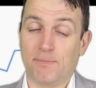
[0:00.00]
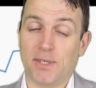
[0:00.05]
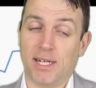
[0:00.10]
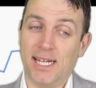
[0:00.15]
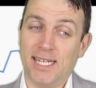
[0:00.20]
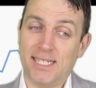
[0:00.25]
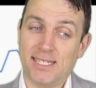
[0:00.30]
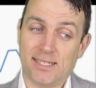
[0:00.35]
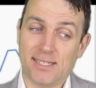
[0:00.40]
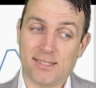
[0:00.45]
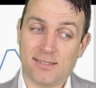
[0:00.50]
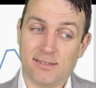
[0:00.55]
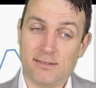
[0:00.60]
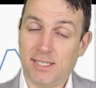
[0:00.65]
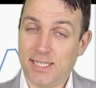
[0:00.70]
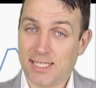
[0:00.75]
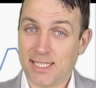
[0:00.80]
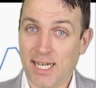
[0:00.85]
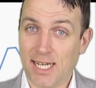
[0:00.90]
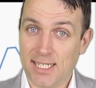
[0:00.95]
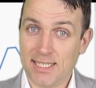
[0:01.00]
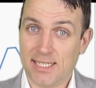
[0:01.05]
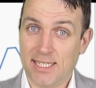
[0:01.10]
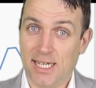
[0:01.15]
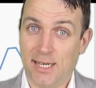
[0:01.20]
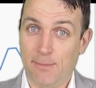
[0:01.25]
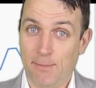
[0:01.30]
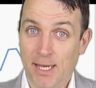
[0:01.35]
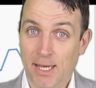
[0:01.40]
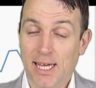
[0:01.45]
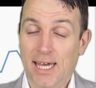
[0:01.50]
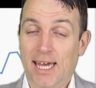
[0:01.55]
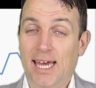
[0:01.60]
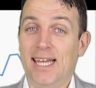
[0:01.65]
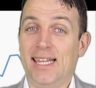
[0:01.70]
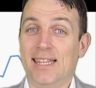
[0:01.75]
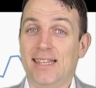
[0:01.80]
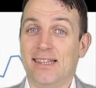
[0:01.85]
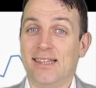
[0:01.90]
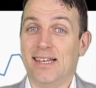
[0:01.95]
Let's discuss them
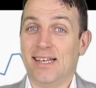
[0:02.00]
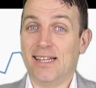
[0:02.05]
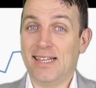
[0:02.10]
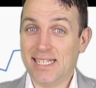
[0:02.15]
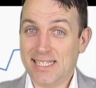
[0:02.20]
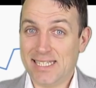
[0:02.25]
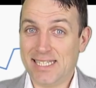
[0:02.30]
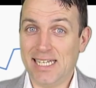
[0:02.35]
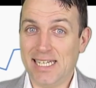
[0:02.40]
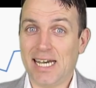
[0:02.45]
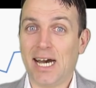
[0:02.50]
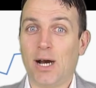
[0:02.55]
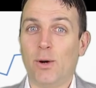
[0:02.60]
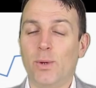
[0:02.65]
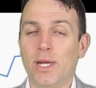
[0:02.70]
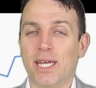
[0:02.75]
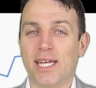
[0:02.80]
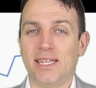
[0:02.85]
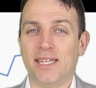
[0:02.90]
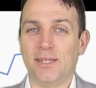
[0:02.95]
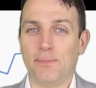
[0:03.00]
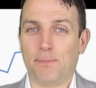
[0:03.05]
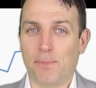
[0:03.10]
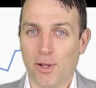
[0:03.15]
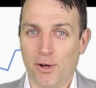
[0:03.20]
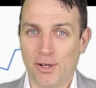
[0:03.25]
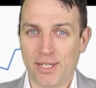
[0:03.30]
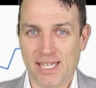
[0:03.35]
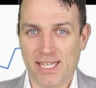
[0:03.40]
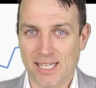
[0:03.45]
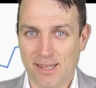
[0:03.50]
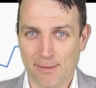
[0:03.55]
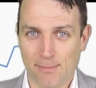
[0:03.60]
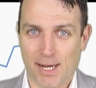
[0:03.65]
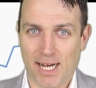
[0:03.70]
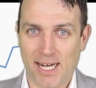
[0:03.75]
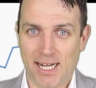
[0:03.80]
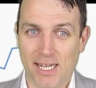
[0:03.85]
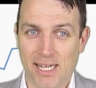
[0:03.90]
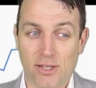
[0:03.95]
and let's see how we can deploy that
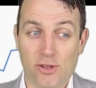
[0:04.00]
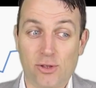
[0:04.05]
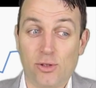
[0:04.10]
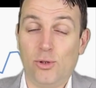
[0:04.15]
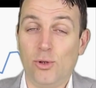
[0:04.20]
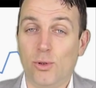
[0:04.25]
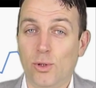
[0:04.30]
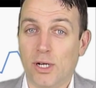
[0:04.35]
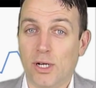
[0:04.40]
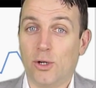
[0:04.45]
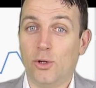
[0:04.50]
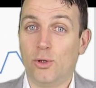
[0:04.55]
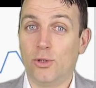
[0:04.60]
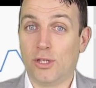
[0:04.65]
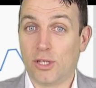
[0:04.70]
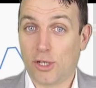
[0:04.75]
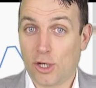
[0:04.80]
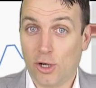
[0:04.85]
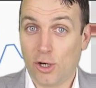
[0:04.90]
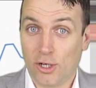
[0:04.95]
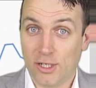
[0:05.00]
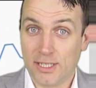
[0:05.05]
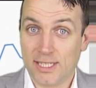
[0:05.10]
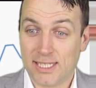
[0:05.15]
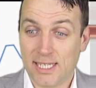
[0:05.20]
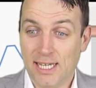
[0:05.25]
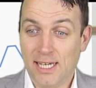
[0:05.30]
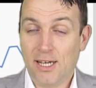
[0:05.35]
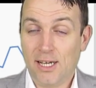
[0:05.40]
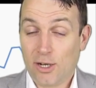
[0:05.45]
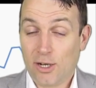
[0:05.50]
money to do a good cause